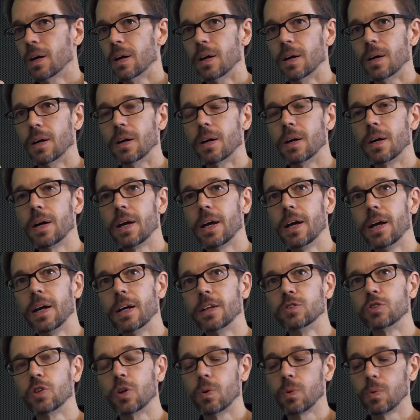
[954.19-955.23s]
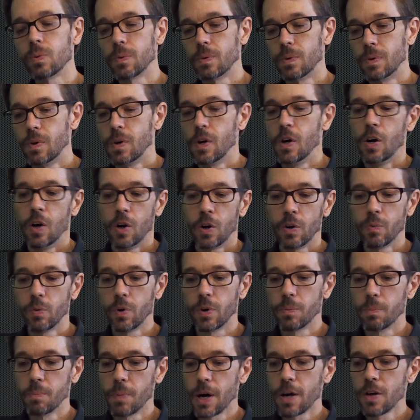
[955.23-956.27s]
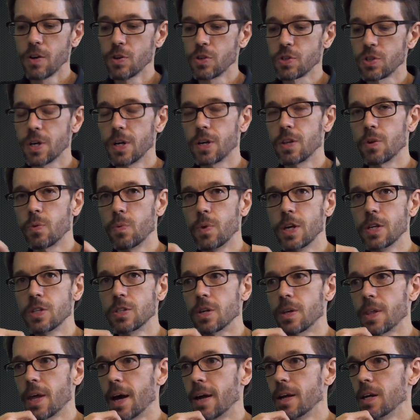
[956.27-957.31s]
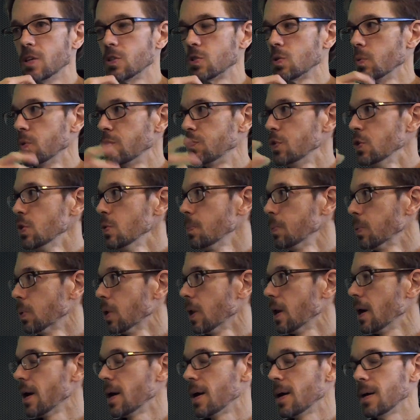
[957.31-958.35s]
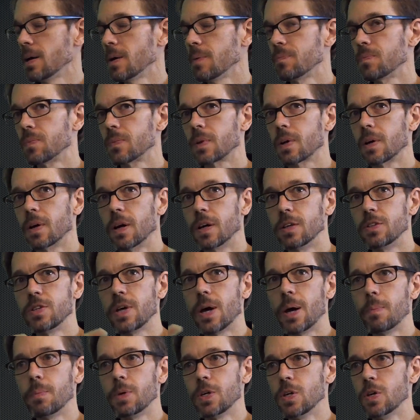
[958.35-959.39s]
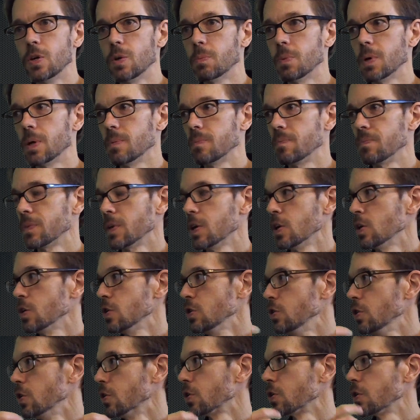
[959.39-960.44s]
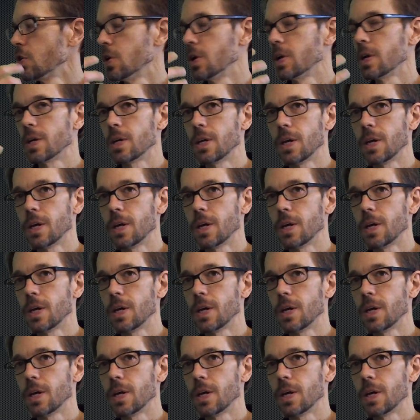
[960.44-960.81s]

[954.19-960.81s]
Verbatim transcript: Uh, and that's so, correct. my understanding, the reason of that is if you play a demi human, you're going to